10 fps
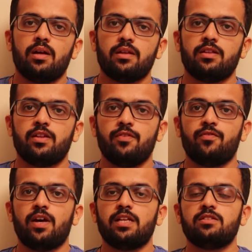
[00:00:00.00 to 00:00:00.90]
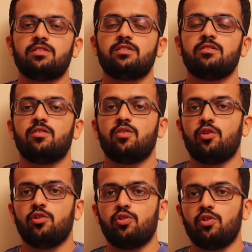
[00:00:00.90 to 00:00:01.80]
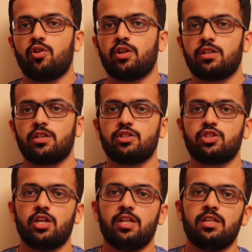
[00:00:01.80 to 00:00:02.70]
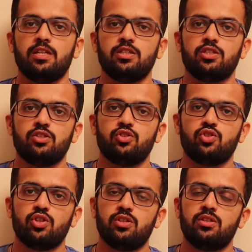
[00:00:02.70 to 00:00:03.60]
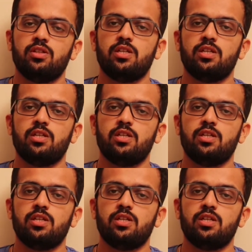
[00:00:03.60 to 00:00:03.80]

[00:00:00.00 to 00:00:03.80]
In defense, although Laurent Koscielny is injured,